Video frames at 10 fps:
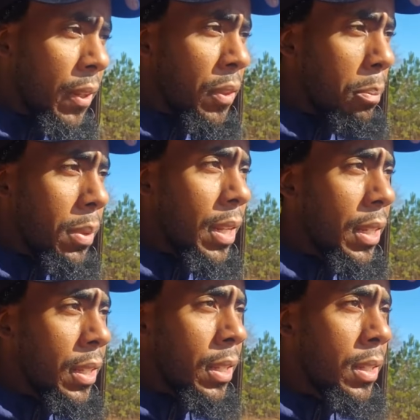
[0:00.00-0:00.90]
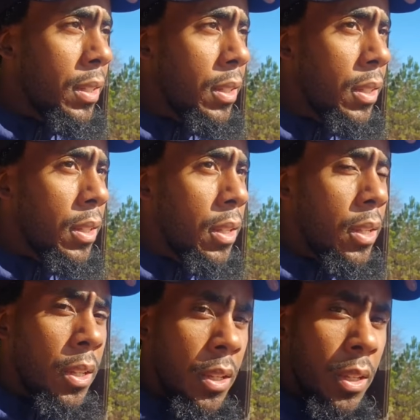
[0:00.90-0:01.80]
the media
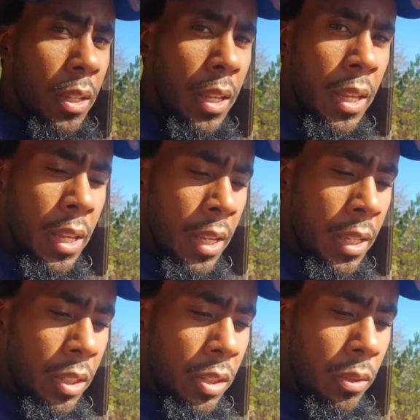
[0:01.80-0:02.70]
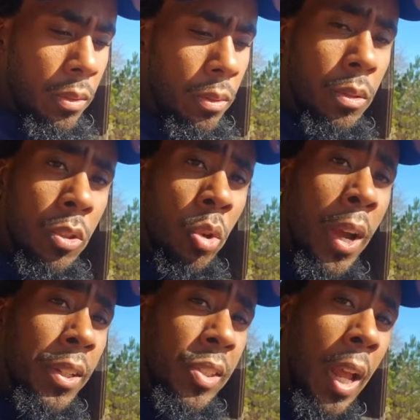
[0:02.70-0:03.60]
is
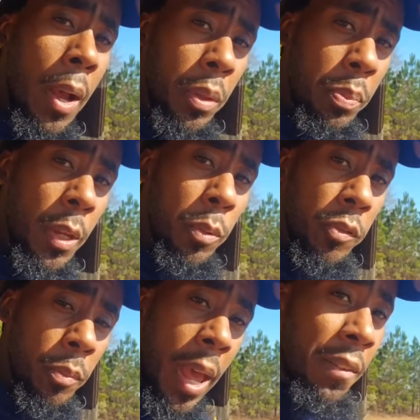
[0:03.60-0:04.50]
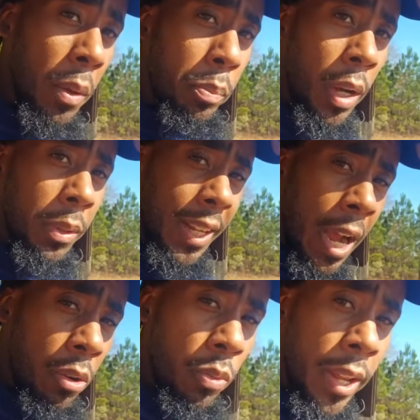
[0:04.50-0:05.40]
trying to stop the people from having public
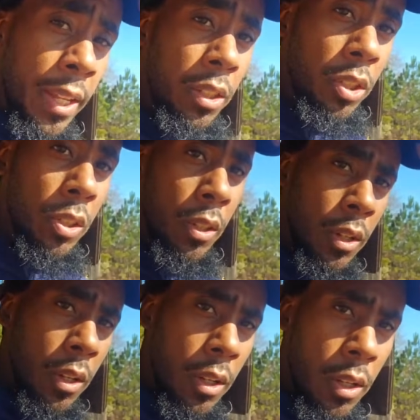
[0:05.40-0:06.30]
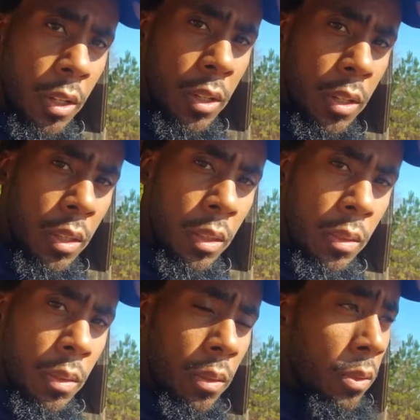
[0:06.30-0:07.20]
outrage.
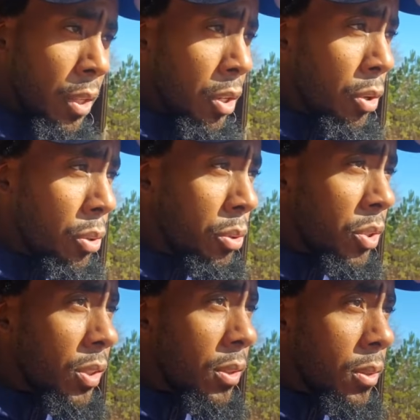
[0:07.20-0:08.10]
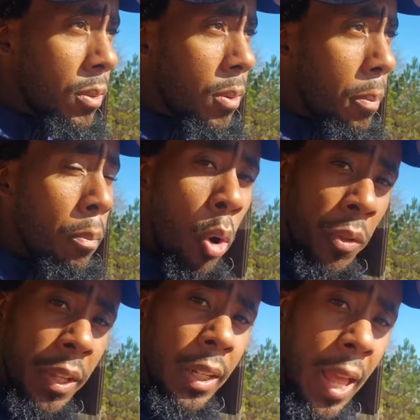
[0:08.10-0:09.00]
The news more
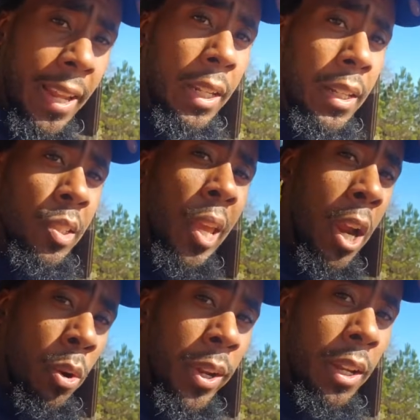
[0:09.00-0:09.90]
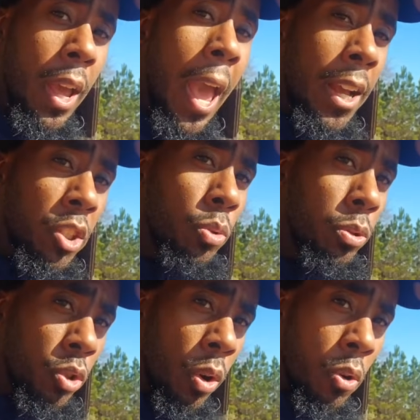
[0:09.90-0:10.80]
than likely is airing actual
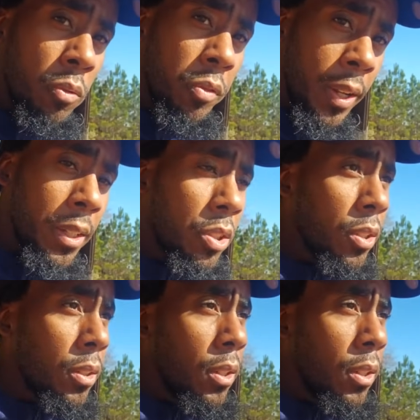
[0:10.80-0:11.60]
drone footage.